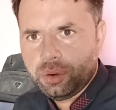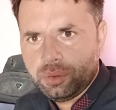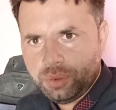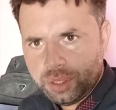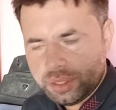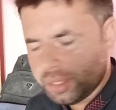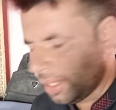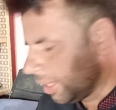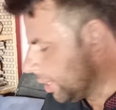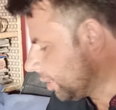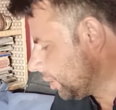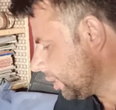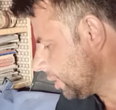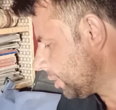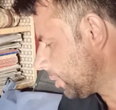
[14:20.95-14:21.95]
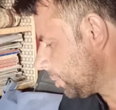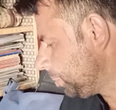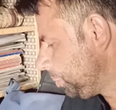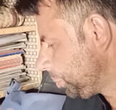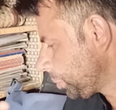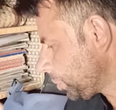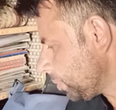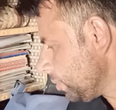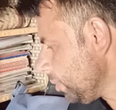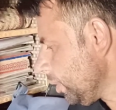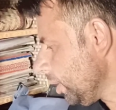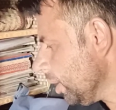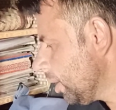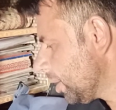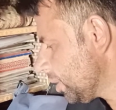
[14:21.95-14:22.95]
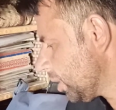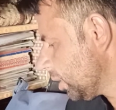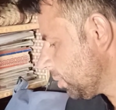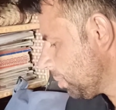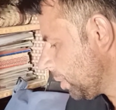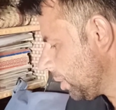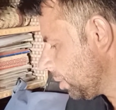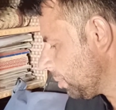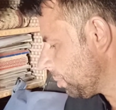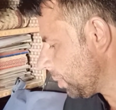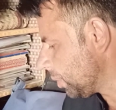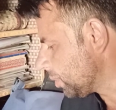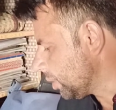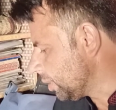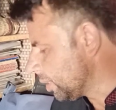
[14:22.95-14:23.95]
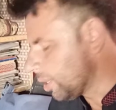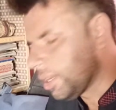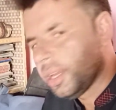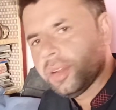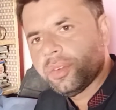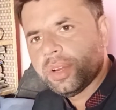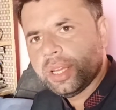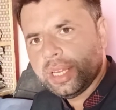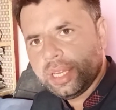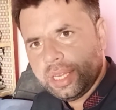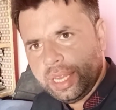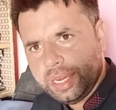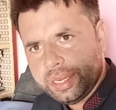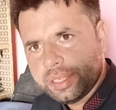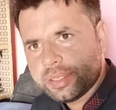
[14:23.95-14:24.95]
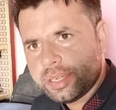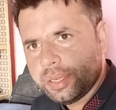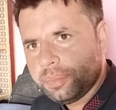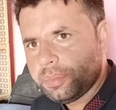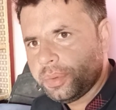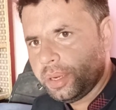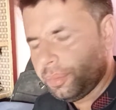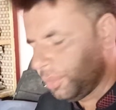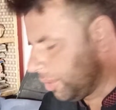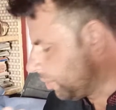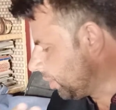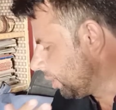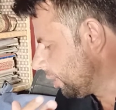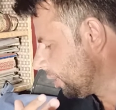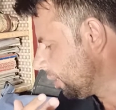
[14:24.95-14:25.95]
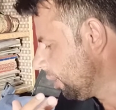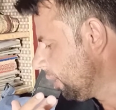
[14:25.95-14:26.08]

Once again, that research procedure have 8 steps. Number 1,